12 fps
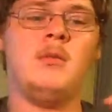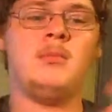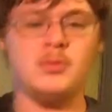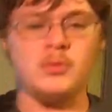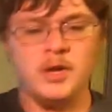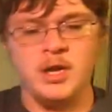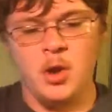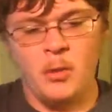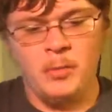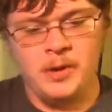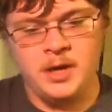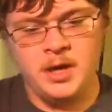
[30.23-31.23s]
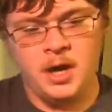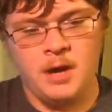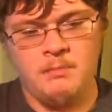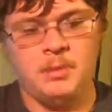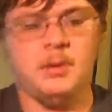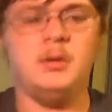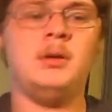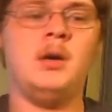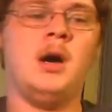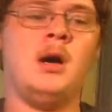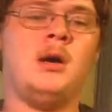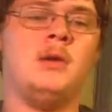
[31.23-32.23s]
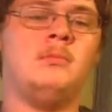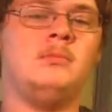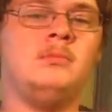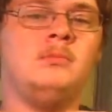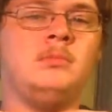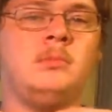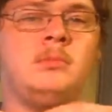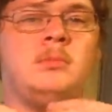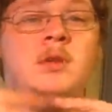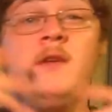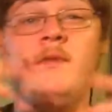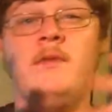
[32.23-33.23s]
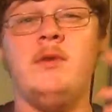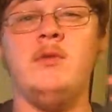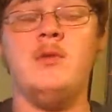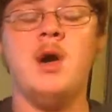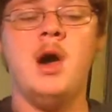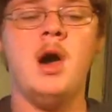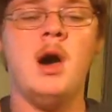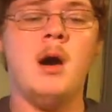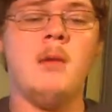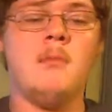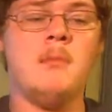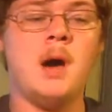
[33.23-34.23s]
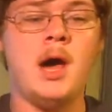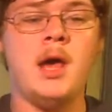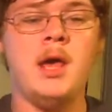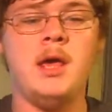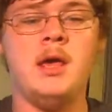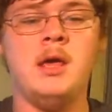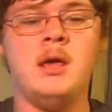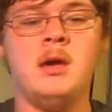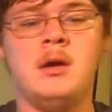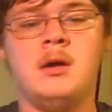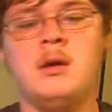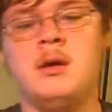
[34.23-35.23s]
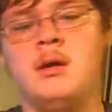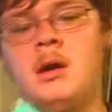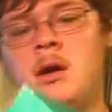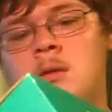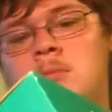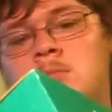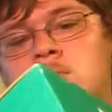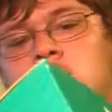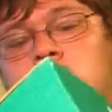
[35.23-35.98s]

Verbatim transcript: pre-open it up um, give you my um,